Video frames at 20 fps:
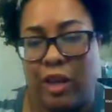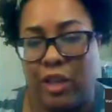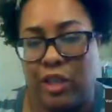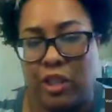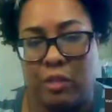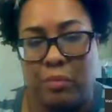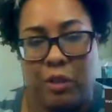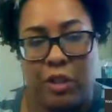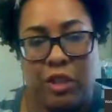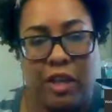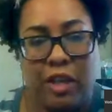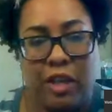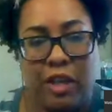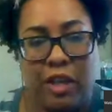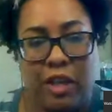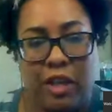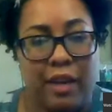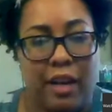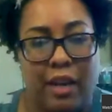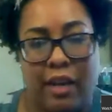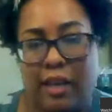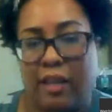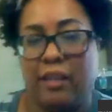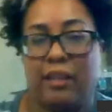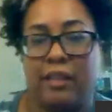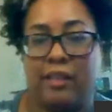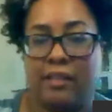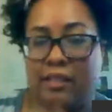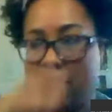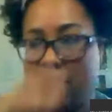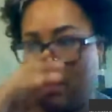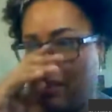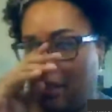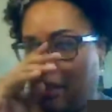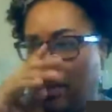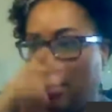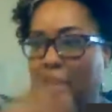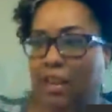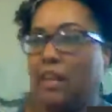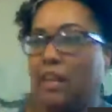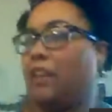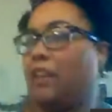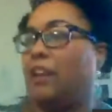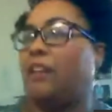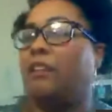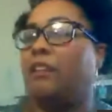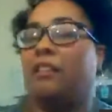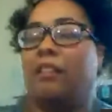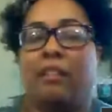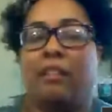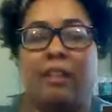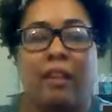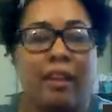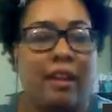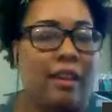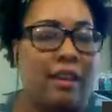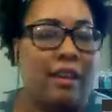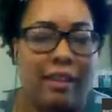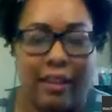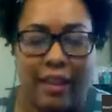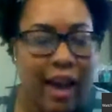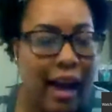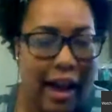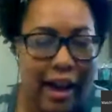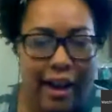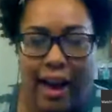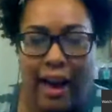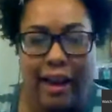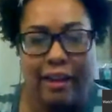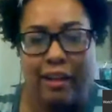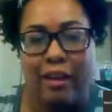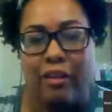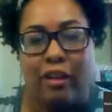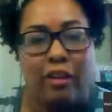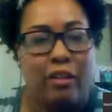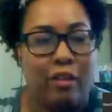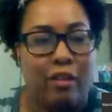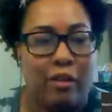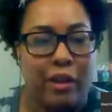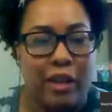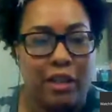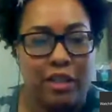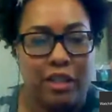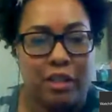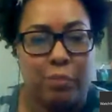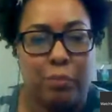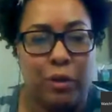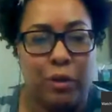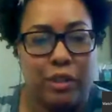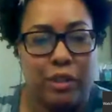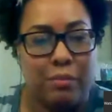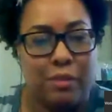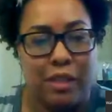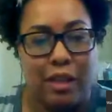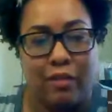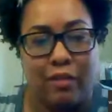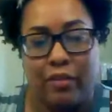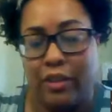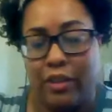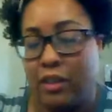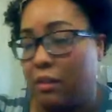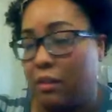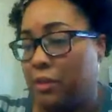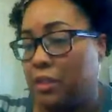intense situations. But James is an idiot, and yeah, I don't know. He just puts